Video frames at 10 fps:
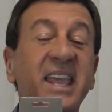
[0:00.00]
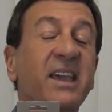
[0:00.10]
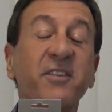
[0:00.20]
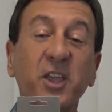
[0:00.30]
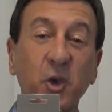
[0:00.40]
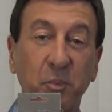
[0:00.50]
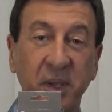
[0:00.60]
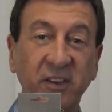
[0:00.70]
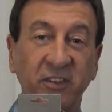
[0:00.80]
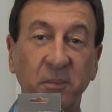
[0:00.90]
giving you
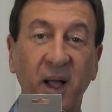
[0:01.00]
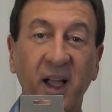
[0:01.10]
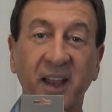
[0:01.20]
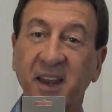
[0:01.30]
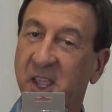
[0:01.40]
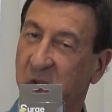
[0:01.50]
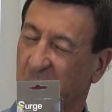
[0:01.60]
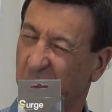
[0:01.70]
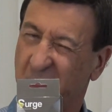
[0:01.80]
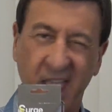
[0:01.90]
peace of mind. You'll
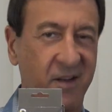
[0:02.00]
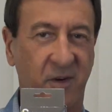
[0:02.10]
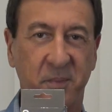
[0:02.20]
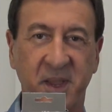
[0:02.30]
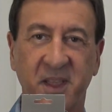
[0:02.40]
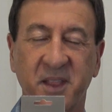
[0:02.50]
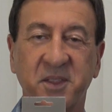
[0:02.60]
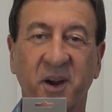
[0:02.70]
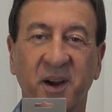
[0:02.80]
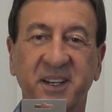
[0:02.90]
never be in the
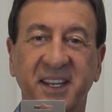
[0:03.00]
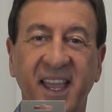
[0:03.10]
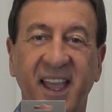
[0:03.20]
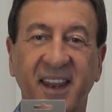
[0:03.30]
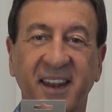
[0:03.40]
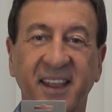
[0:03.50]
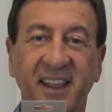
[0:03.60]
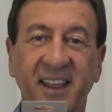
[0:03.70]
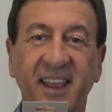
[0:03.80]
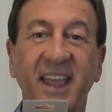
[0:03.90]
dark again,
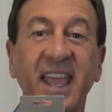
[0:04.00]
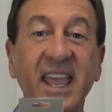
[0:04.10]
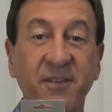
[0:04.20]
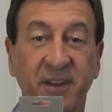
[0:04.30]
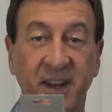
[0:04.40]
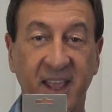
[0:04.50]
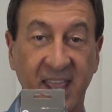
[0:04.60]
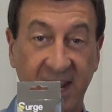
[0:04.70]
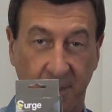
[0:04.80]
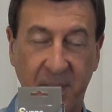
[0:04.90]
even
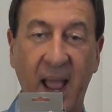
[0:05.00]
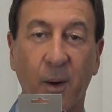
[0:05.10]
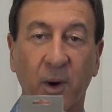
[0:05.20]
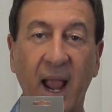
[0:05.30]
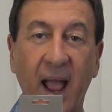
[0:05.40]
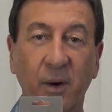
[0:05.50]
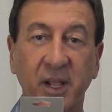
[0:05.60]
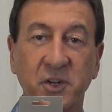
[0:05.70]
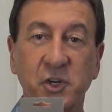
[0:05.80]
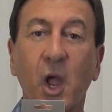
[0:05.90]
in a power
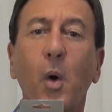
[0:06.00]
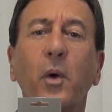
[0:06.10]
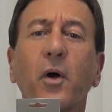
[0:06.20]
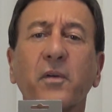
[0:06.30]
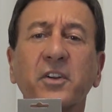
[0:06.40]
outage. With over